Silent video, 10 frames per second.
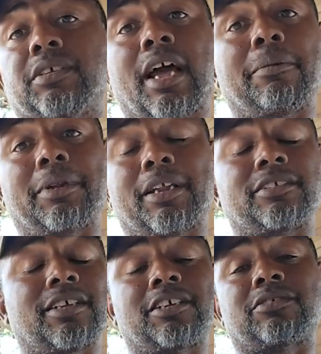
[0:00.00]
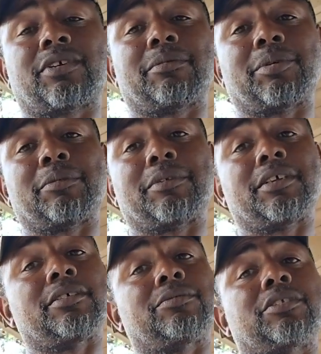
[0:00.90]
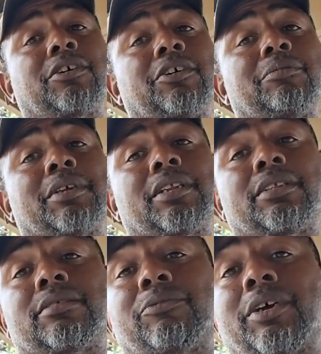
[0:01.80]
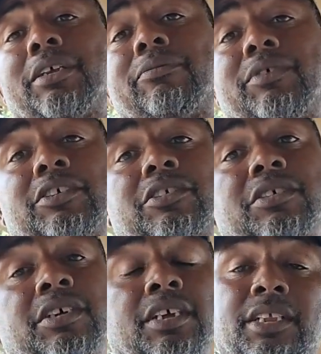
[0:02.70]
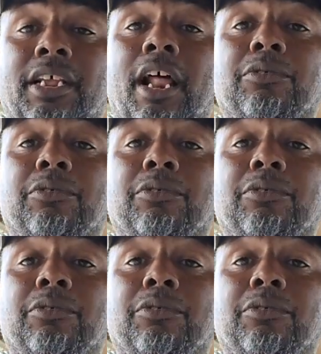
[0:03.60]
I'm not exaggerating, people. These were tournament winning fish that I